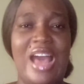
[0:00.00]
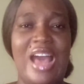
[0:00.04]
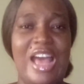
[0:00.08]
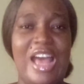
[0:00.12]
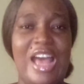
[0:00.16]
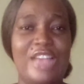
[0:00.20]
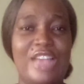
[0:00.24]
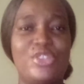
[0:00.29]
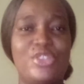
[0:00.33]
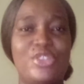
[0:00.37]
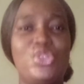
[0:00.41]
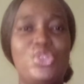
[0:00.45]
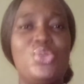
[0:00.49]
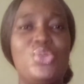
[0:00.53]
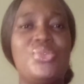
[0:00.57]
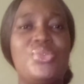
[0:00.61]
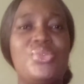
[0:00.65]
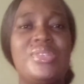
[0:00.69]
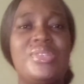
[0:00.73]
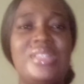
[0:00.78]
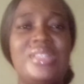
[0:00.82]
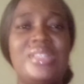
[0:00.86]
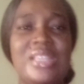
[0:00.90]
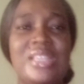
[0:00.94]
As you
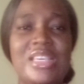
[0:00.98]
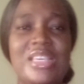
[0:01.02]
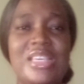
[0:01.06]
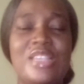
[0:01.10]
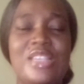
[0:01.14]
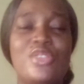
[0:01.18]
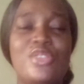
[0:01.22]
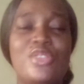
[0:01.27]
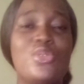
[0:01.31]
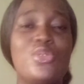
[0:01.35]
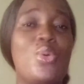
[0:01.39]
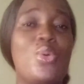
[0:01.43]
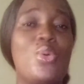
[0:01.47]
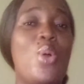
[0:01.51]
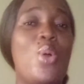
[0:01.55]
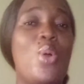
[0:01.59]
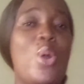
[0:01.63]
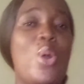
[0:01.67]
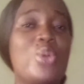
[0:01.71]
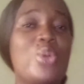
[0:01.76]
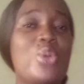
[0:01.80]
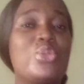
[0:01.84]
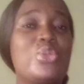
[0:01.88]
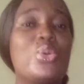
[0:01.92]
see, so
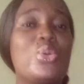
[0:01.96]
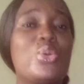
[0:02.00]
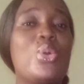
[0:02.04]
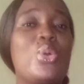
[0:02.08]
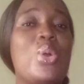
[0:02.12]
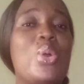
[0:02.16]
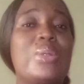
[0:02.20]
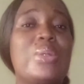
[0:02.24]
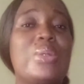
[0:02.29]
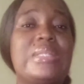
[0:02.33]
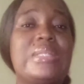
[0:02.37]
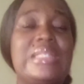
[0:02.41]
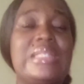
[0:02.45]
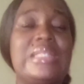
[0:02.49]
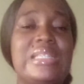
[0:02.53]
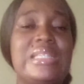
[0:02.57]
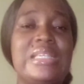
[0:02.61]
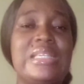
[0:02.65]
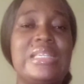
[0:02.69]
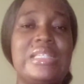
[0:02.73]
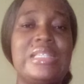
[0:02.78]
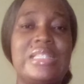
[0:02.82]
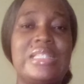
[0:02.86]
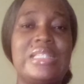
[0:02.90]
also God
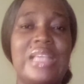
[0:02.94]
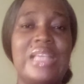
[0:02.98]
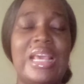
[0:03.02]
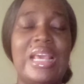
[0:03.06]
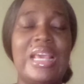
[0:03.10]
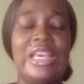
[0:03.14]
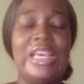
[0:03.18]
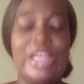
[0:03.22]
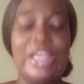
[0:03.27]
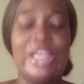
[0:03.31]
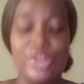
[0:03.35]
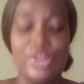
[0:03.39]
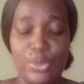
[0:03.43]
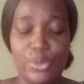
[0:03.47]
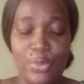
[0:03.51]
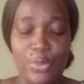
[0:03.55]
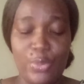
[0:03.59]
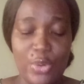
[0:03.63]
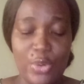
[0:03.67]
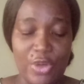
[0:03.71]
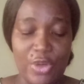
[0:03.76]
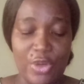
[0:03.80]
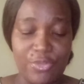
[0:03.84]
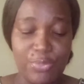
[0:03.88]
sees. In the
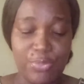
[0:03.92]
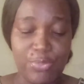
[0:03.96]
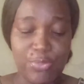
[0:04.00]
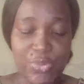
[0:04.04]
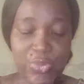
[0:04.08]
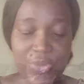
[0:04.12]
book of